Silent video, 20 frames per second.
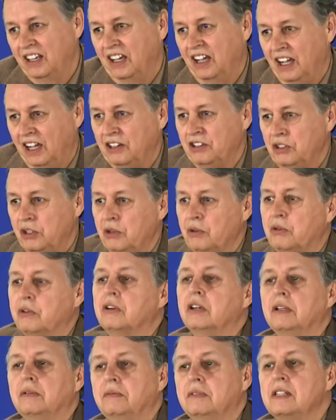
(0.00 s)
and you
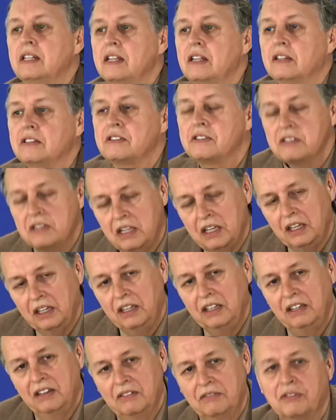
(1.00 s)
could see
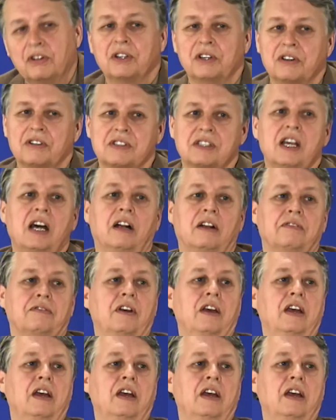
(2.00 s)
for yourself,